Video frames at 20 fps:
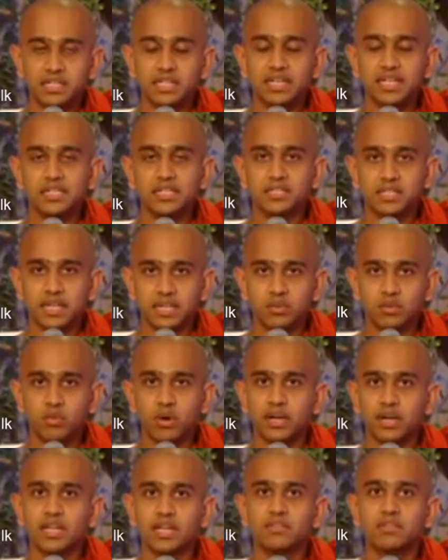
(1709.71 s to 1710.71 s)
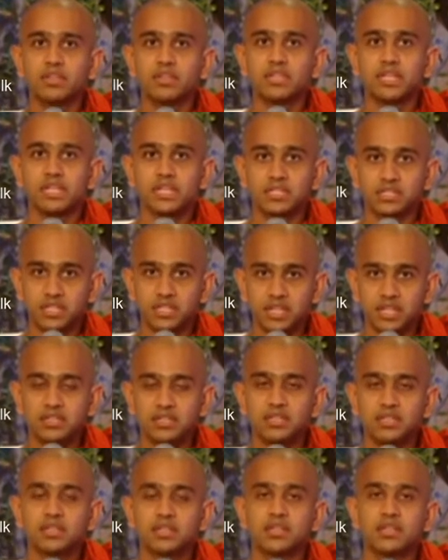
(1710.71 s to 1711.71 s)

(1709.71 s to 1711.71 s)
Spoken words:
he said, whatever he said